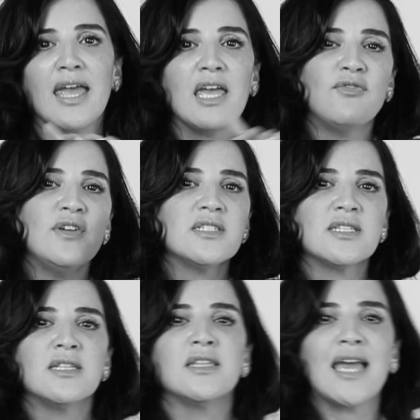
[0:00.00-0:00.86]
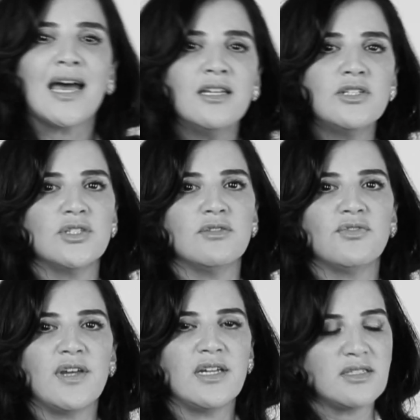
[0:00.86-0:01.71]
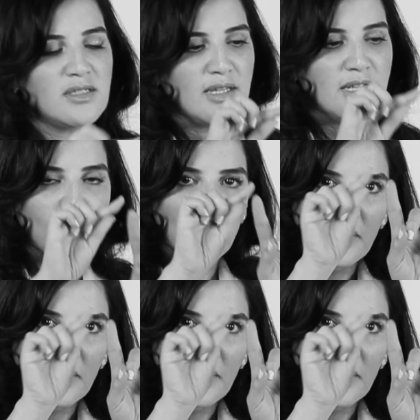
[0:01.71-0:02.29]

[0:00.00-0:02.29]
If it's in the anagen phase, then it'll